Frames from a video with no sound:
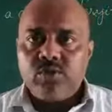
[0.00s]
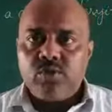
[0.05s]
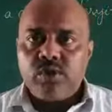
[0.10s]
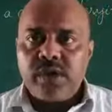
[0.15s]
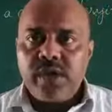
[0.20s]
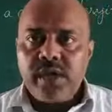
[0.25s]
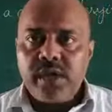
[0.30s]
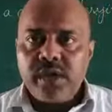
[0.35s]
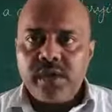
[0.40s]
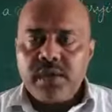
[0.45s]

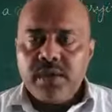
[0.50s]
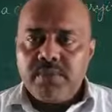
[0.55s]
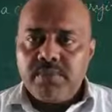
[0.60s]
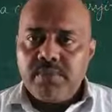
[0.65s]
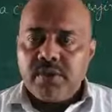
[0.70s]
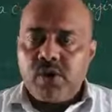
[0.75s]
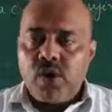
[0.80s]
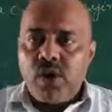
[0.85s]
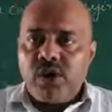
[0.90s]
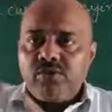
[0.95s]
okay,
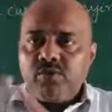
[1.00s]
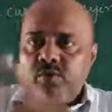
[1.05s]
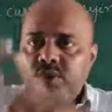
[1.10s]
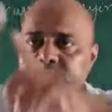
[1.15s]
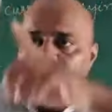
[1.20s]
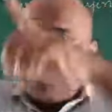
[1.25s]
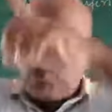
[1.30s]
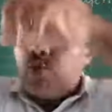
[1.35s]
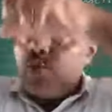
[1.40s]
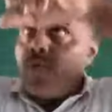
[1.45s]
because when
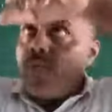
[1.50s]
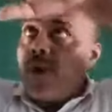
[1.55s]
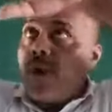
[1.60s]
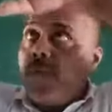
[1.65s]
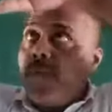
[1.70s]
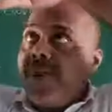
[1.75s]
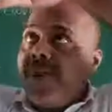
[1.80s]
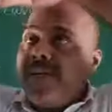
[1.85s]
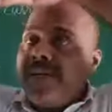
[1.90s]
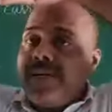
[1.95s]
the
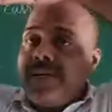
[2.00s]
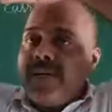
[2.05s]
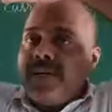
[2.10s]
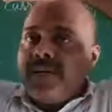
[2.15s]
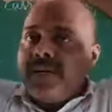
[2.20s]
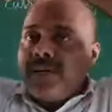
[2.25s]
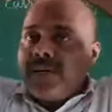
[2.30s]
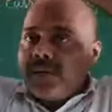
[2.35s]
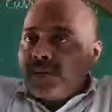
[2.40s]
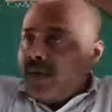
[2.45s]
upper
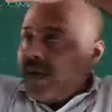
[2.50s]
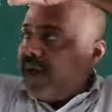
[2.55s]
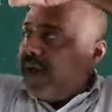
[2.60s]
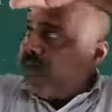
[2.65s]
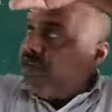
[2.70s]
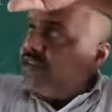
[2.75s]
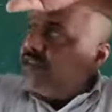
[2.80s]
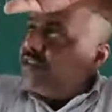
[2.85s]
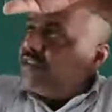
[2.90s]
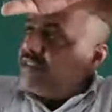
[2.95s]
end
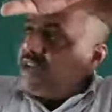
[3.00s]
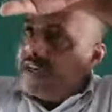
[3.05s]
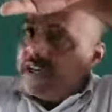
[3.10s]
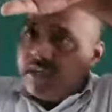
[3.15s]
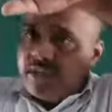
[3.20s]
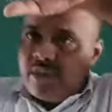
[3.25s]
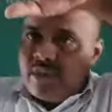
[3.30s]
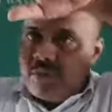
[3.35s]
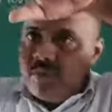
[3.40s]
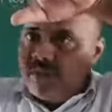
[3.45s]
and which is
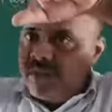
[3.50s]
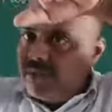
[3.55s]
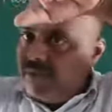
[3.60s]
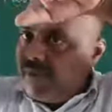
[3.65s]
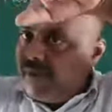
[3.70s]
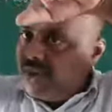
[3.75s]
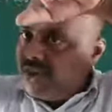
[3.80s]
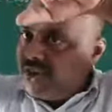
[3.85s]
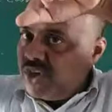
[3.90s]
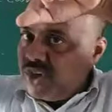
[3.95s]
connected with the
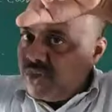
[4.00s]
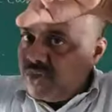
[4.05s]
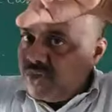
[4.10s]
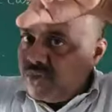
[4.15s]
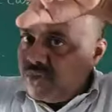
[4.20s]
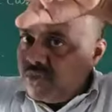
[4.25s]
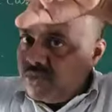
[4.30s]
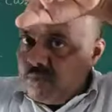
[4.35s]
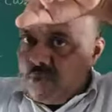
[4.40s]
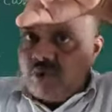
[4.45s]
battery,
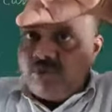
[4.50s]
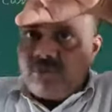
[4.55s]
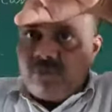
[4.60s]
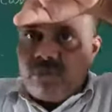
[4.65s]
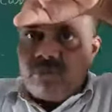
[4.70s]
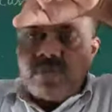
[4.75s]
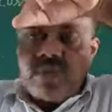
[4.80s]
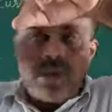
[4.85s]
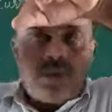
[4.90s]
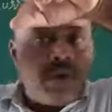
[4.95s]

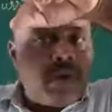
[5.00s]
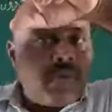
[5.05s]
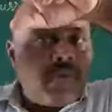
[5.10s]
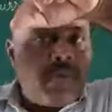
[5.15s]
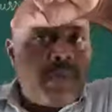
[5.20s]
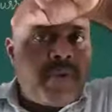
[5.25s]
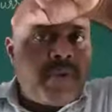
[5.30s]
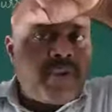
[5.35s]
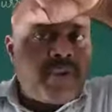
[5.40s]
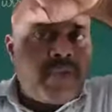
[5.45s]
positive terminal of
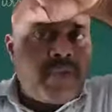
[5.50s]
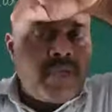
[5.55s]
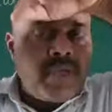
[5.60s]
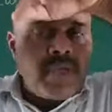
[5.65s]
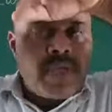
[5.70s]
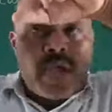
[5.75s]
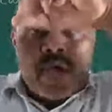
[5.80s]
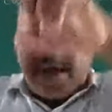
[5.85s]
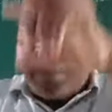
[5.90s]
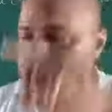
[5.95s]
the battery,
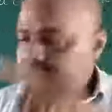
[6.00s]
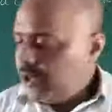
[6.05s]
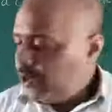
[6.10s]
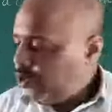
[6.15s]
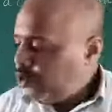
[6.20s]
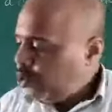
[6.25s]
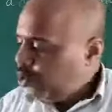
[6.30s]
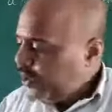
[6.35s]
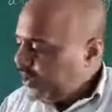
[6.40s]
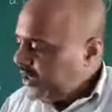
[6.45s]
and
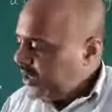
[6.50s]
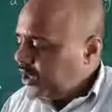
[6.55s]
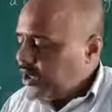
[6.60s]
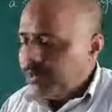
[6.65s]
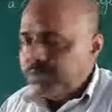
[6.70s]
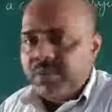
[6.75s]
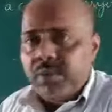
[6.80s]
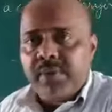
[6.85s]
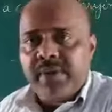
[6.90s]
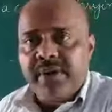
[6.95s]
the lower end
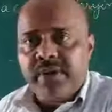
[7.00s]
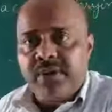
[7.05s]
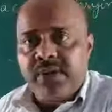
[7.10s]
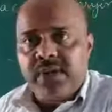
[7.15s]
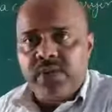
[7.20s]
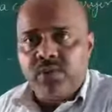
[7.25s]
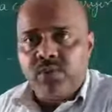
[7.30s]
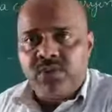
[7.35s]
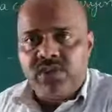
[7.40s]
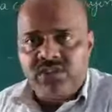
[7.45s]
of the
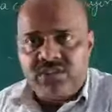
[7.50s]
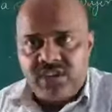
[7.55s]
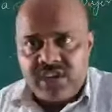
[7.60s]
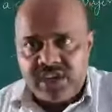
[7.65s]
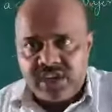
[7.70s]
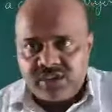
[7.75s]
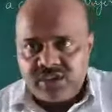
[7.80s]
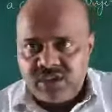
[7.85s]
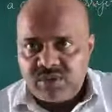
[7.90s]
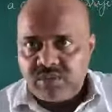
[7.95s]
battery which is
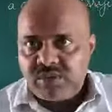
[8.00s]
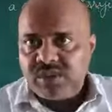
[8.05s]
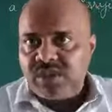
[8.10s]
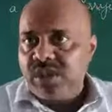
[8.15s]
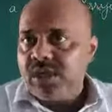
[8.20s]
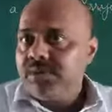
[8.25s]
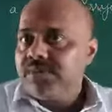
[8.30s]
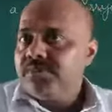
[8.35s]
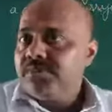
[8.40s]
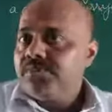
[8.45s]
connected with
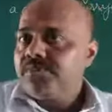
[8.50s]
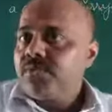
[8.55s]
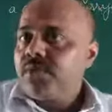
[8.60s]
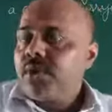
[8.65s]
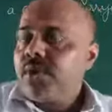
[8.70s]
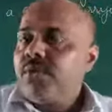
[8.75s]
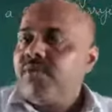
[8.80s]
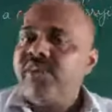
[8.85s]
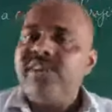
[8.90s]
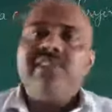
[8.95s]
the
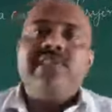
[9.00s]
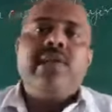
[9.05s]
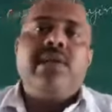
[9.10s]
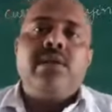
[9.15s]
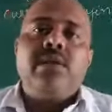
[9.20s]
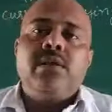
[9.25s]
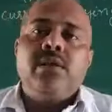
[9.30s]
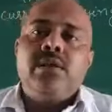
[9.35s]
vessel